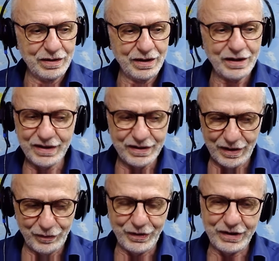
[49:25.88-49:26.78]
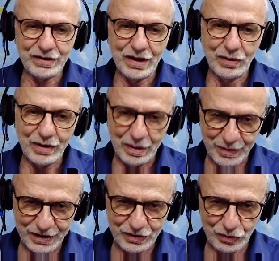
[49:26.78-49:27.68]
It didn't affect our
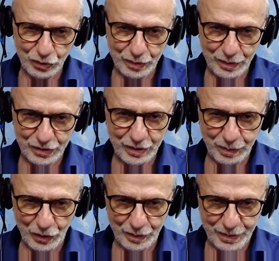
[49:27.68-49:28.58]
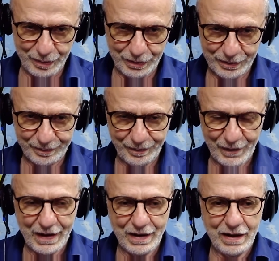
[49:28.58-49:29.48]
ability to deploy people.
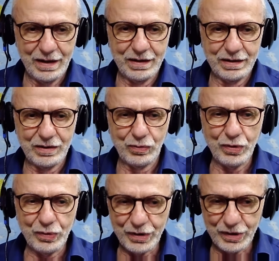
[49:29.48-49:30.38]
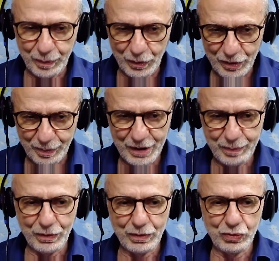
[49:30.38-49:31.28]
When we deploy
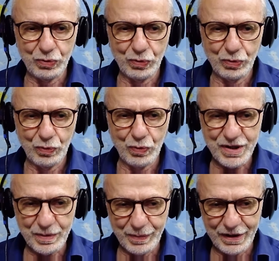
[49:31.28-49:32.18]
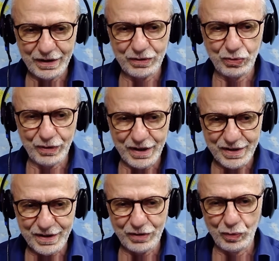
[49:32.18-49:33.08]
people to West Bank, to
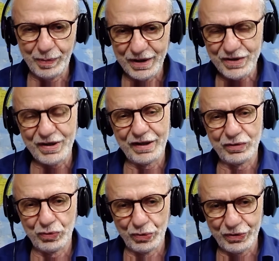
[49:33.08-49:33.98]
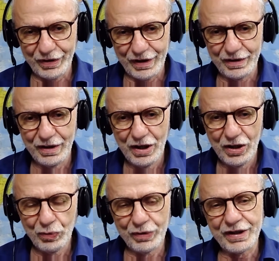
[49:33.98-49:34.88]
Gaza, to Palestine, to Ukraine,
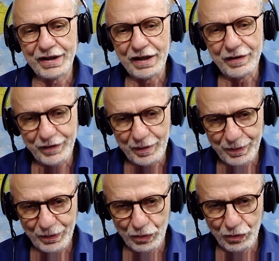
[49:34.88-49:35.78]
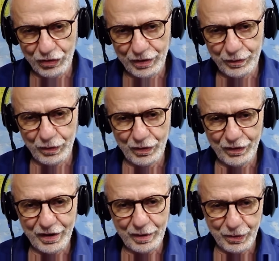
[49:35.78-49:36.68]
we take every precaution for
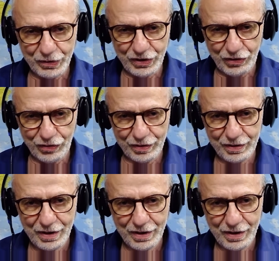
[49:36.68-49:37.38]
their protection.